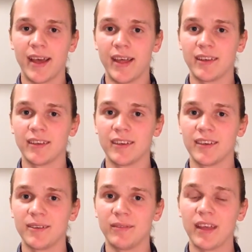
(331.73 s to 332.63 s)
And
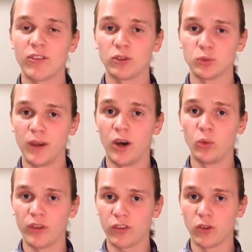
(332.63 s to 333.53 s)
that's also
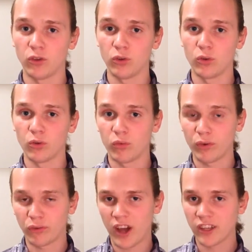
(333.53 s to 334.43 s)
always good to
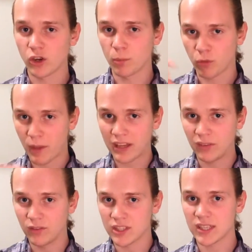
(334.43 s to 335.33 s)
refine your
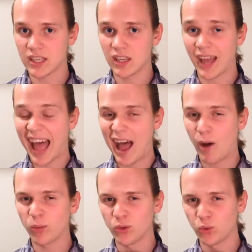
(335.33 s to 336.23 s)
perspective and see
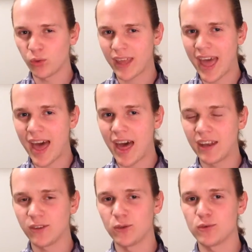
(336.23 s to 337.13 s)
how you
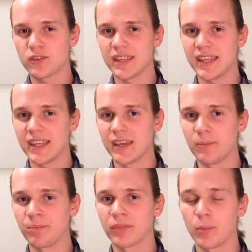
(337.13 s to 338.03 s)
can use
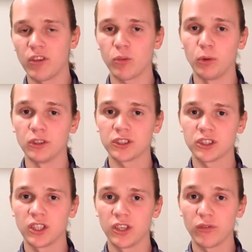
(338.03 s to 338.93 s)
the
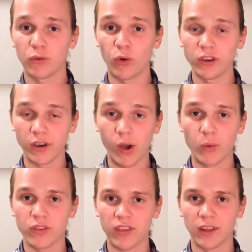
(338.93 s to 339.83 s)
principles for your
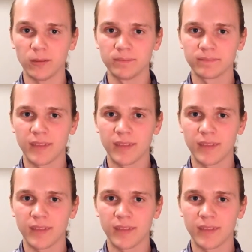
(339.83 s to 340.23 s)
own skill.